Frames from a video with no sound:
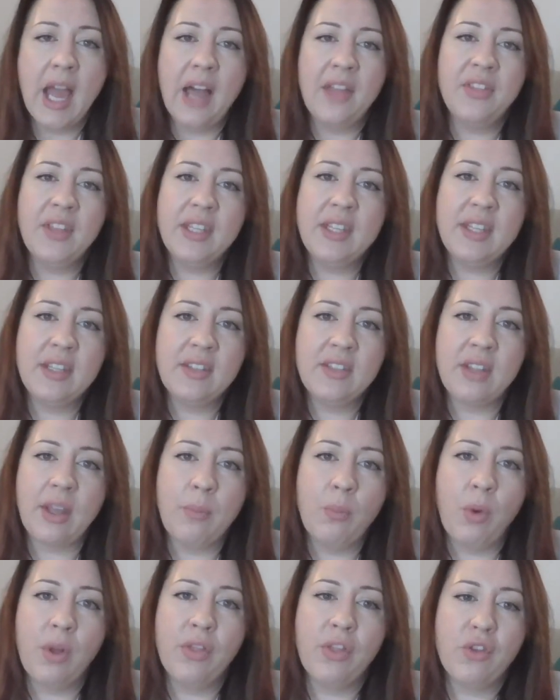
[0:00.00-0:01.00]
And this is
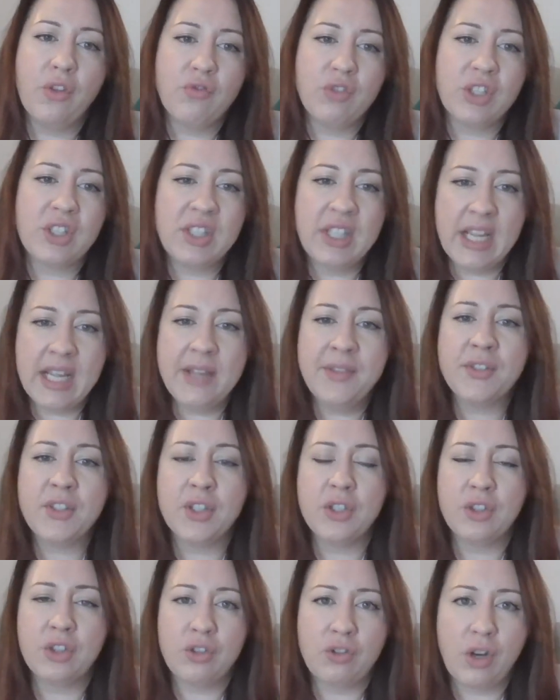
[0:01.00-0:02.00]
someone that receives
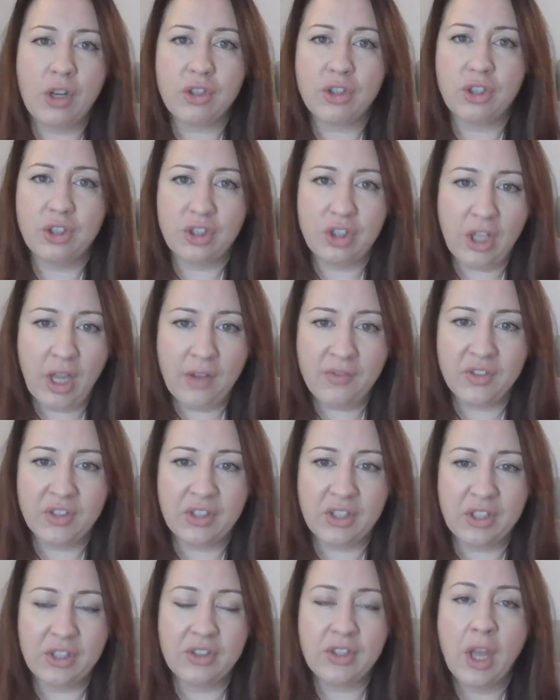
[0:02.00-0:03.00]
construction
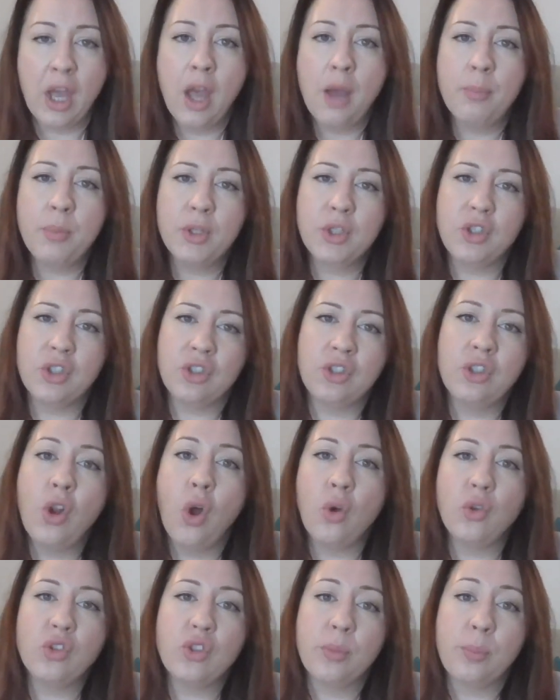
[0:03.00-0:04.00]
services but does
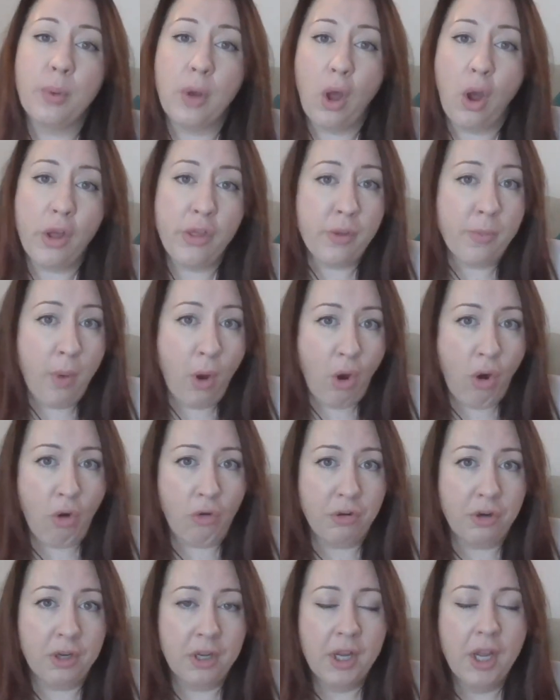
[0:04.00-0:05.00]
not supply them
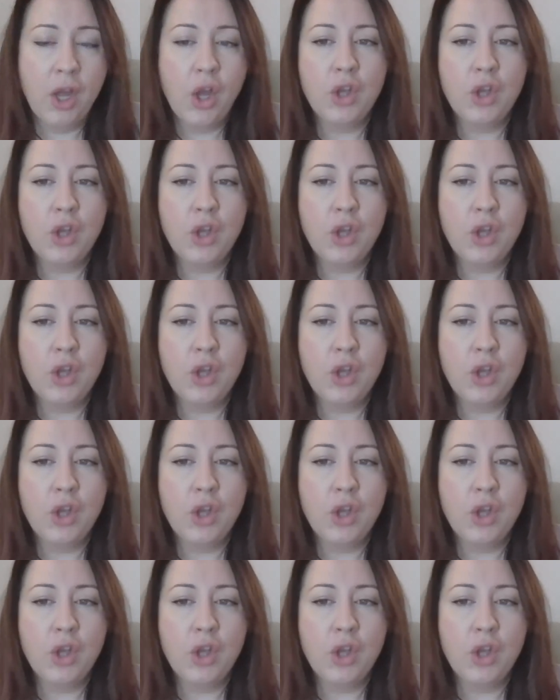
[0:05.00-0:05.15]
on.